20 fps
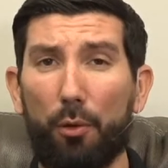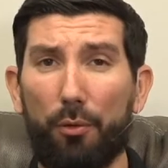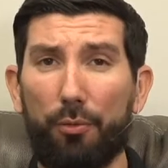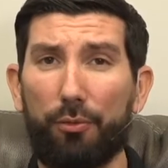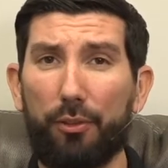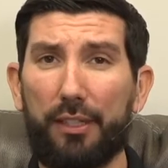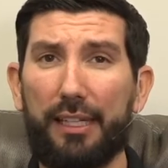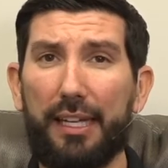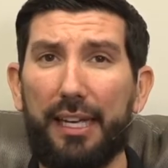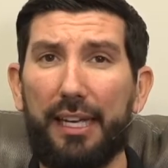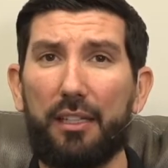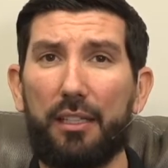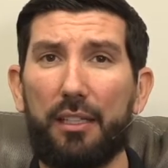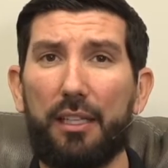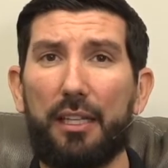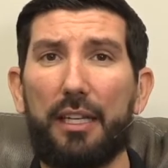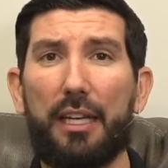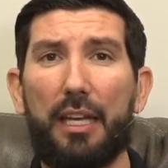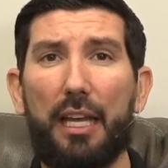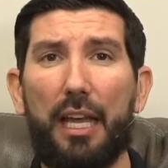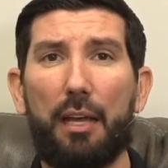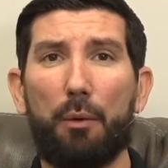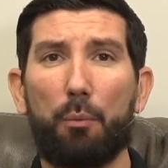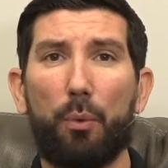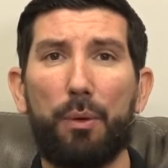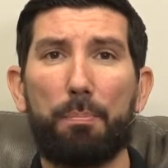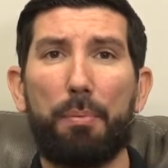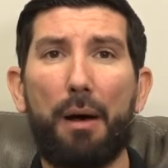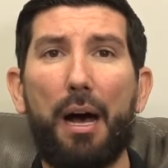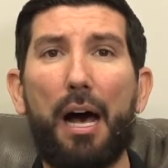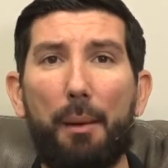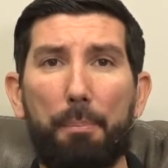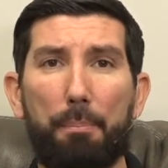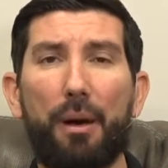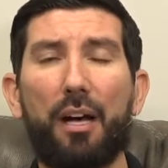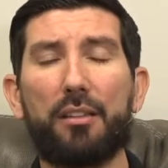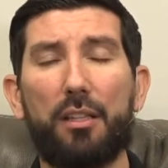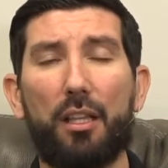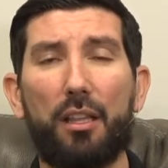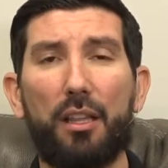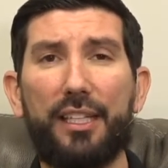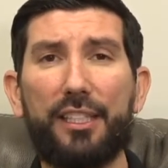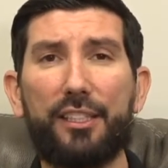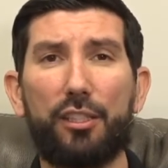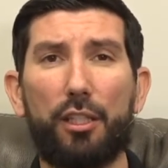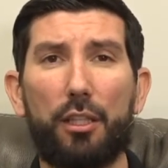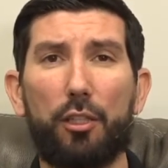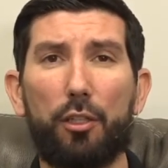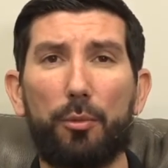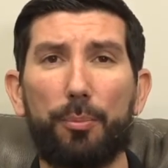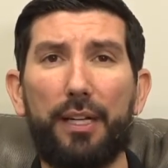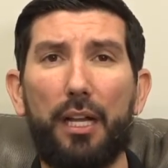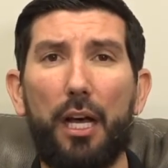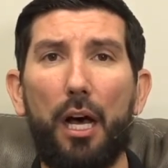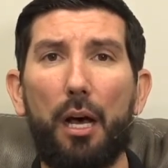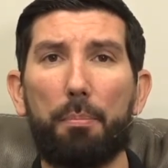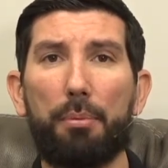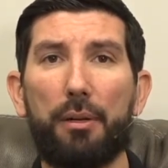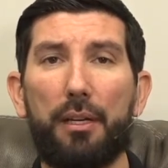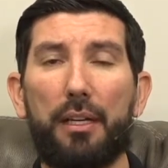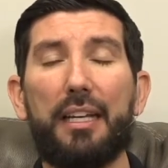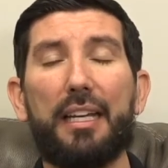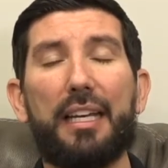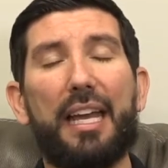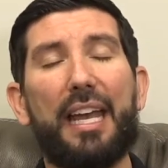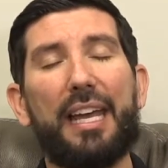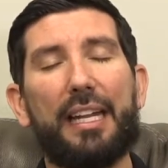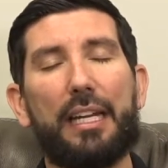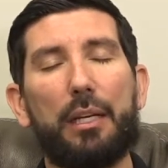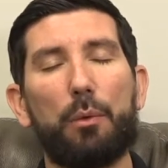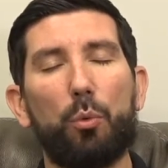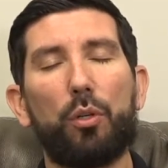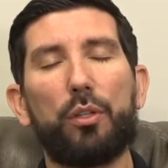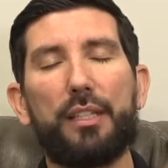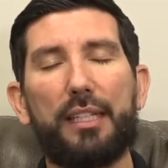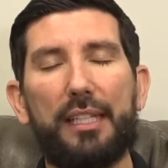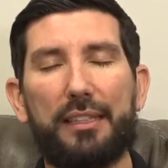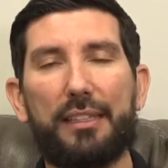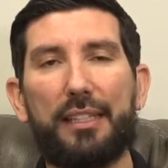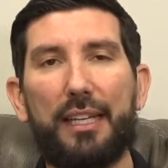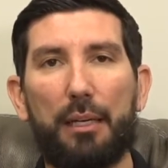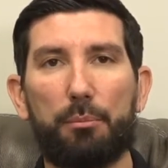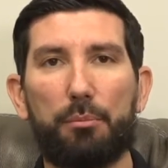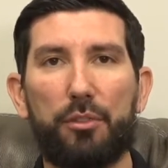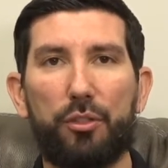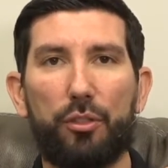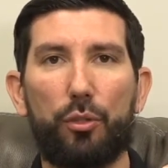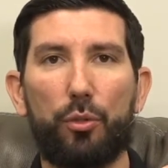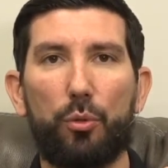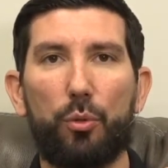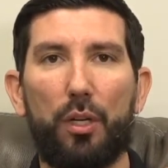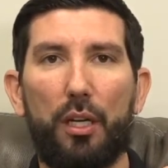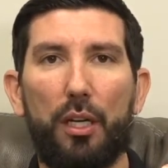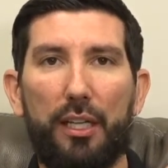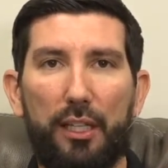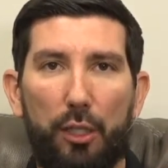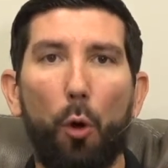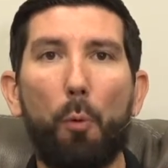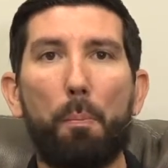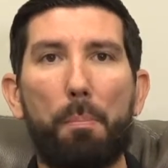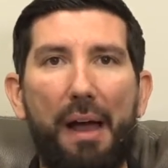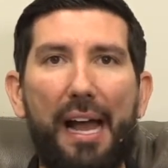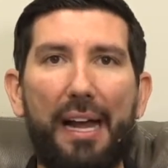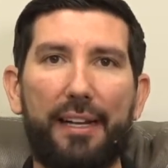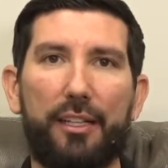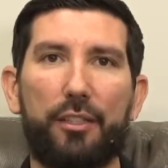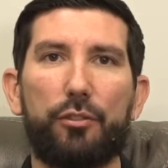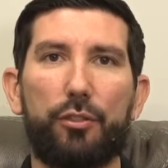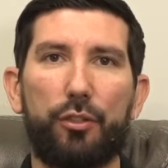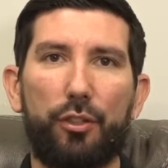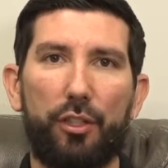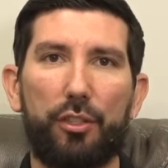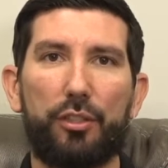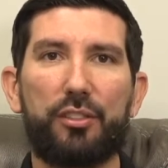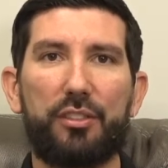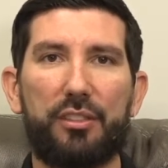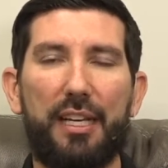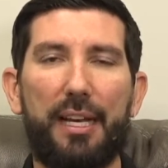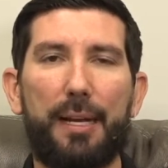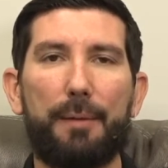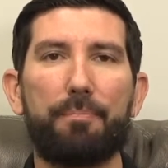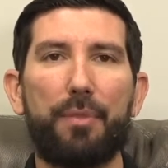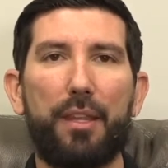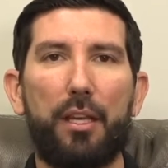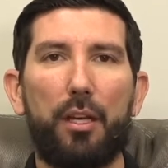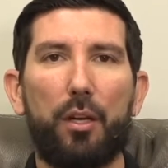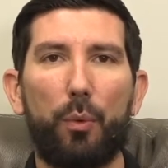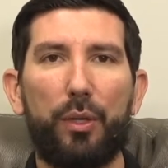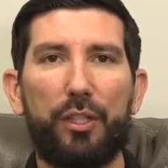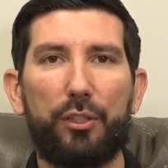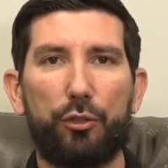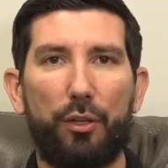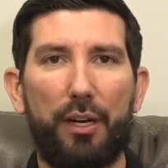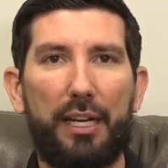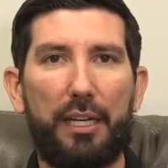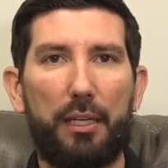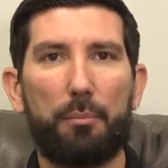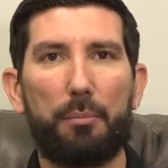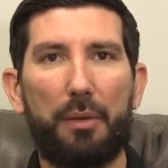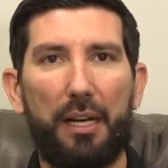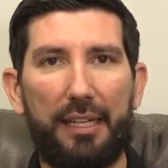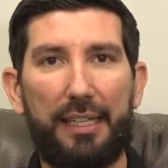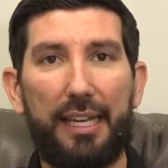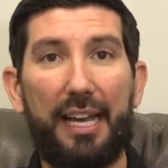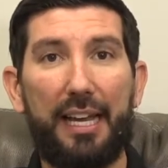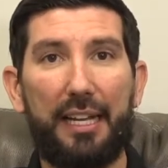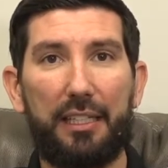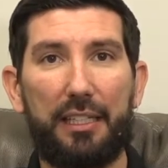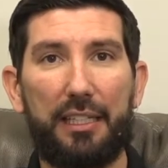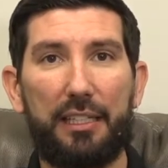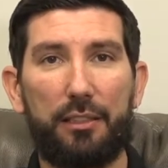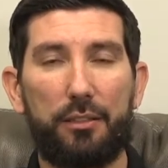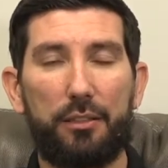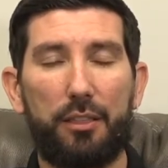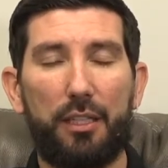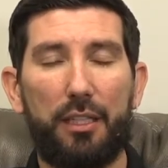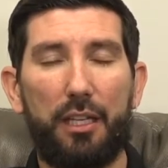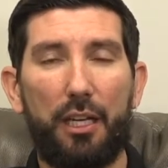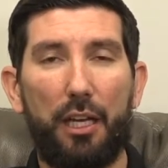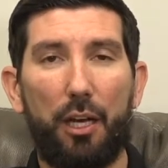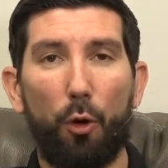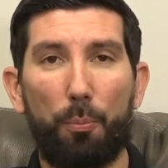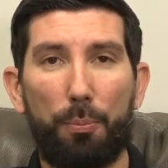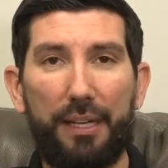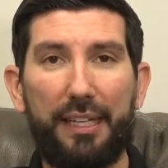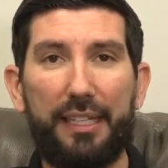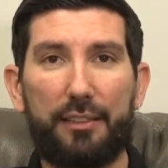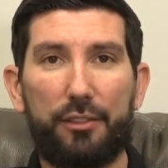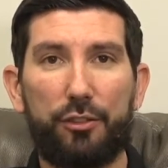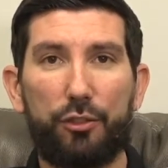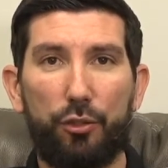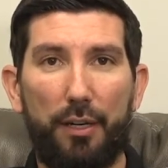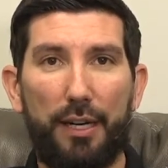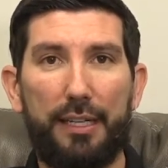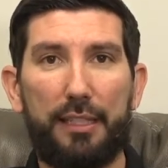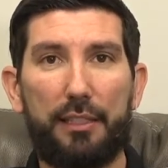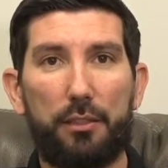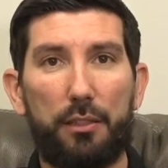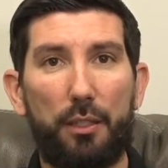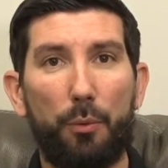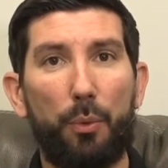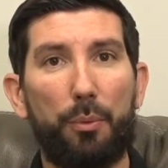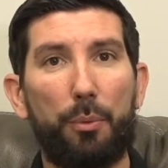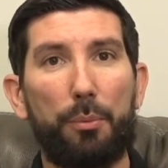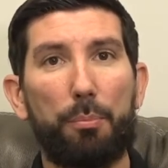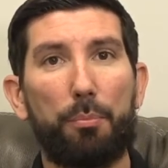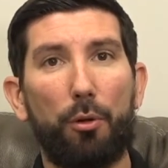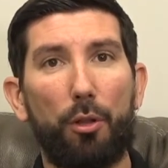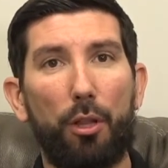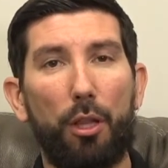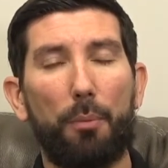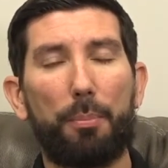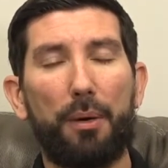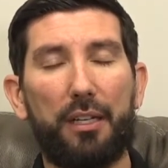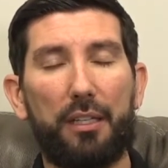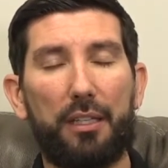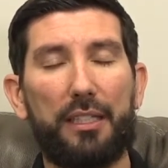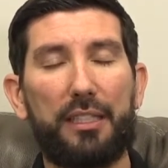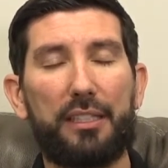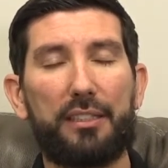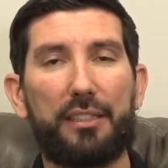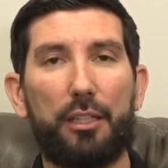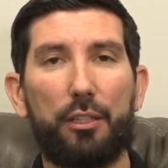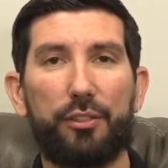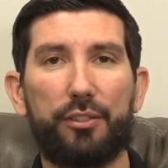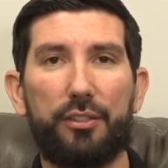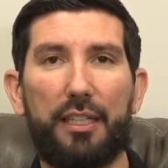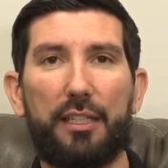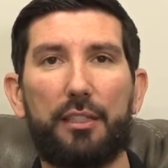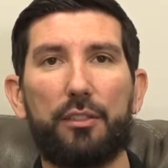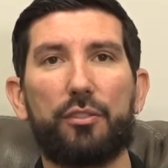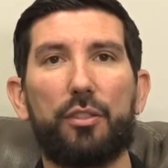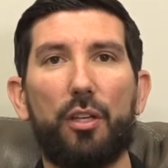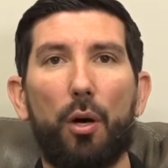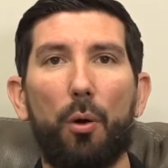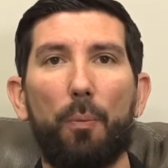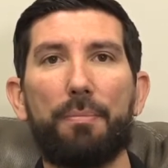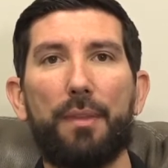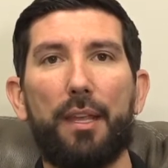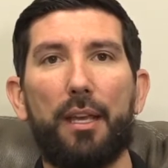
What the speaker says: forget, and we pop on the leash a little bit up, and it will get them to go back into their sit. We train them again in obedience training, and when we pull up on the leash, they'll sit. So